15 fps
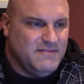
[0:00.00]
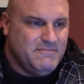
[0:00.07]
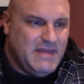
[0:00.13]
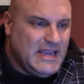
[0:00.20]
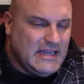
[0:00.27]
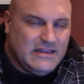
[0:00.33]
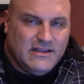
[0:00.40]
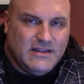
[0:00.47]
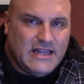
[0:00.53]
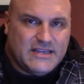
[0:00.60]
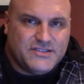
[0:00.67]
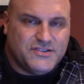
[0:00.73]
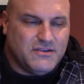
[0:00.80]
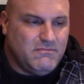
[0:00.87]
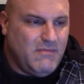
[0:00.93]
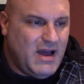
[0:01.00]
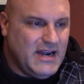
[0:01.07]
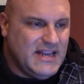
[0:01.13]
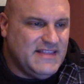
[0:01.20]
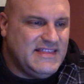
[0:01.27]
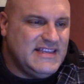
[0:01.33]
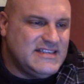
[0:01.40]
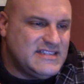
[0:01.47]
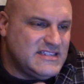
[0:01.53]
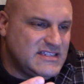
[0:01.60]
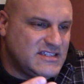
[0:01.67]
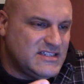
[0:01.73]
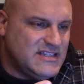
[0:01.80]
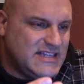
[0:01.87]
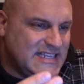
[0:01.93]
Make a little extra money. This
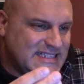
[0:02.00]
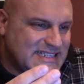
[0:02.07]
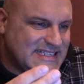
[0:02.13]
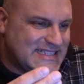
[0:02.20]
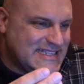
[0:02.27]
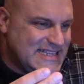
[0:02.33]
is